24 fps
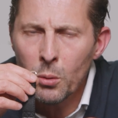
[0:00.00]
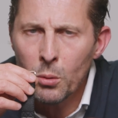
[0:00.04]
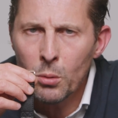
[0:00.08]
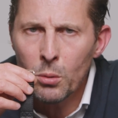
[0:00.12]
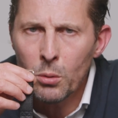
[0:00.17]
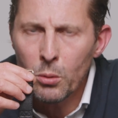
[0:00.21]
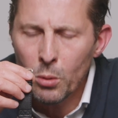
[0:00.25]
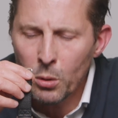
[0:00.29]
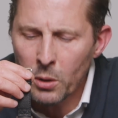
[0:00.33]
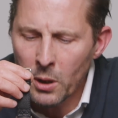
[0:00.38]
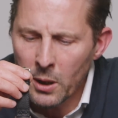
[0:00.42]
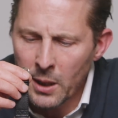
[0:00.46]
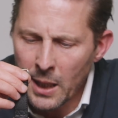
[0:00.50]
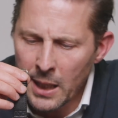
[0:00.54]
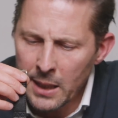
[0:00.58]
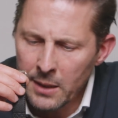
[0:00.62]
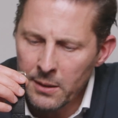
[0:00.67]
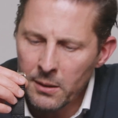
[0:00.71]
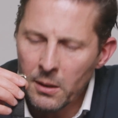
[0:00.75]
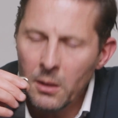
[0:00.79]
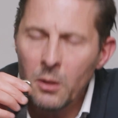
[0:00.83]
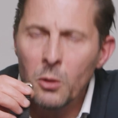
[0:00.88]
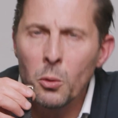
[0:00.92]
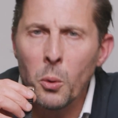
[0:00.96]
to the
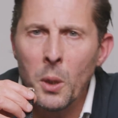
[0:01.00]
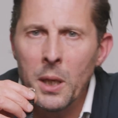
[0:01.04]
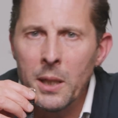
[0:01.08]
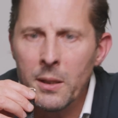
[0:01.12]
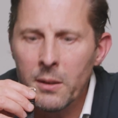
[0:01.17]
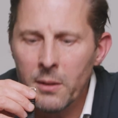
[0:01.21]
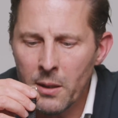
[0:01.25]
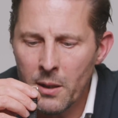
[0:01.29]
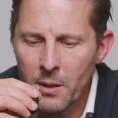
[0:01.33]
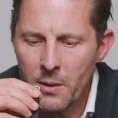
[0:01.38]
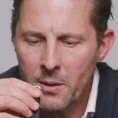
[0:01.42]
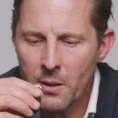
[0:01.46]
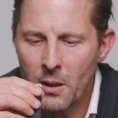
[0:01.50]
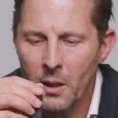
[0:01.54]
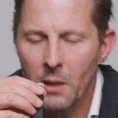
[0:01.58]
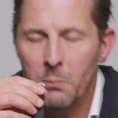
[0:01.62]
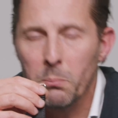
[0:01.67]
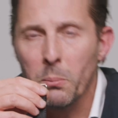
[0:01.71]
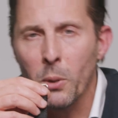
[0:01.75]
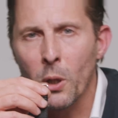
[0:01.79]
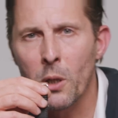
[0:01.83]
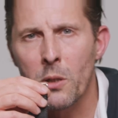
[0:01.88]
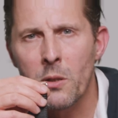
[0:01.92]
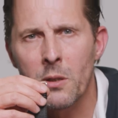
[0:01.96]
1920s.
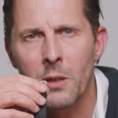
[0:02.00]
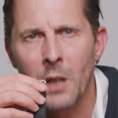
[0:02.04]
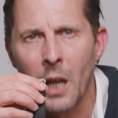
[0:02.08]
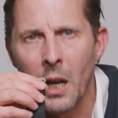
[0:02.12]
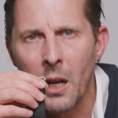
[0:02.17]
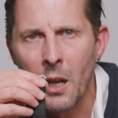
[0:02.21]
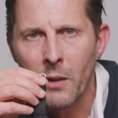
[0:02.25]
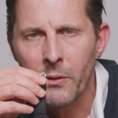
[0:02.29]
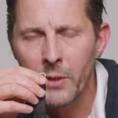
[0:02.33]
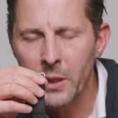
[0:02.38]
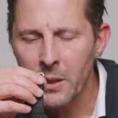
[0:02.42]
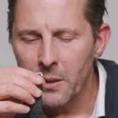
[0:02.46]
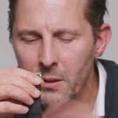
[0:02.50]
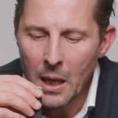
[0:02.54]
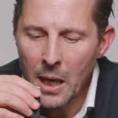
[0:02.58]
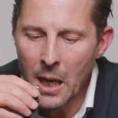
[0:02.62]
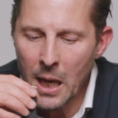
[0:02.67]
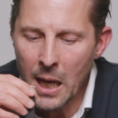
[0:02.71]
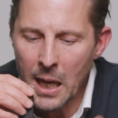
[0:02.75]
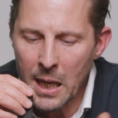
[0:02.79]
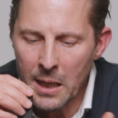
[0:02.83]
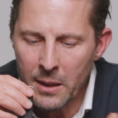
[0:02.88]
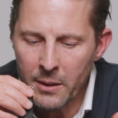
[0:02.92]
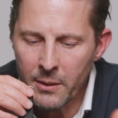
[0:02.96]
Personally, I love it.
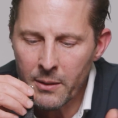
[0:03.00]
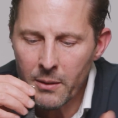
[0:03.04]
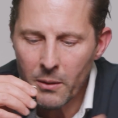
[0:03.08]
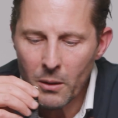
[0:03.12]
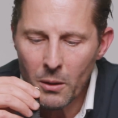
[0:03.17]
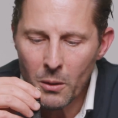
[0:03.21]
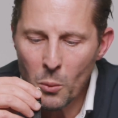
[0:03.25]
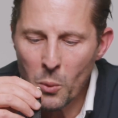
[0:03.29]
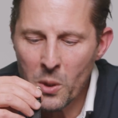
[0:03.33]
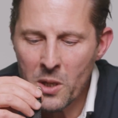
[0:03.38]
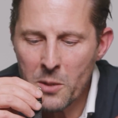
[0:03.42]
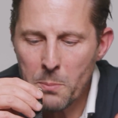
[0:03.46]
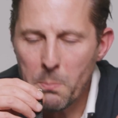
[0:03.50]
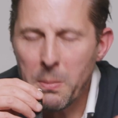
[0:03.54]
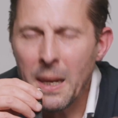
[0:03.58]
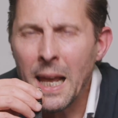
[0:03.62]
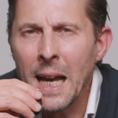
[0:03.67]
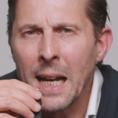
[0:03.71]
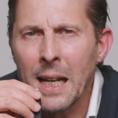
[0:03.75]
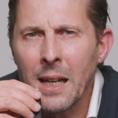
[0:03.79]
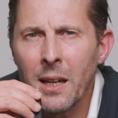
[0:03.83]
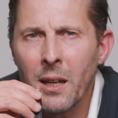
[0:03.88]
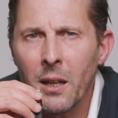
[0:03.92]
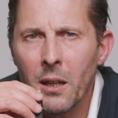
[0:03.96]
And with
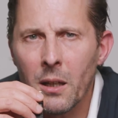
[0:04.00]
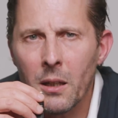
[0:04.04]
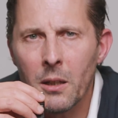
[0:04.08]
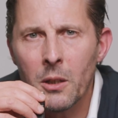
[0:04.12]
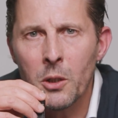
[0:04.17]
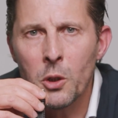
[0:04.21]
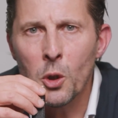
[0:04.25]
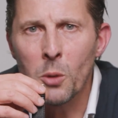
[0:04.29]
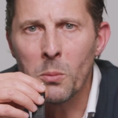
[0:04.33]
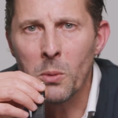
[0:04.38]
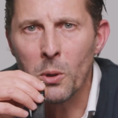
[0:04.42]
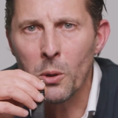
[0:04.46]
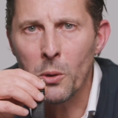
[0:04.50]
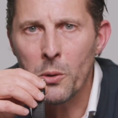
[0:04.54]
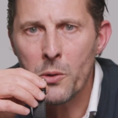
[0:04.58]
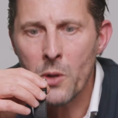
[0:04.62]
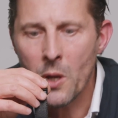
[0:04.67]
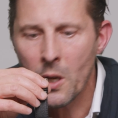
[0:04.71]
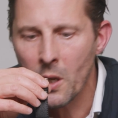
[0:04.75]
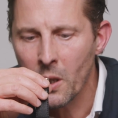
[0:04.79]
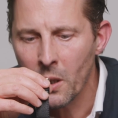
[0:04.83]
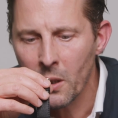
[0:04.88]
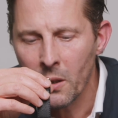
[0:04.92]
black numerals.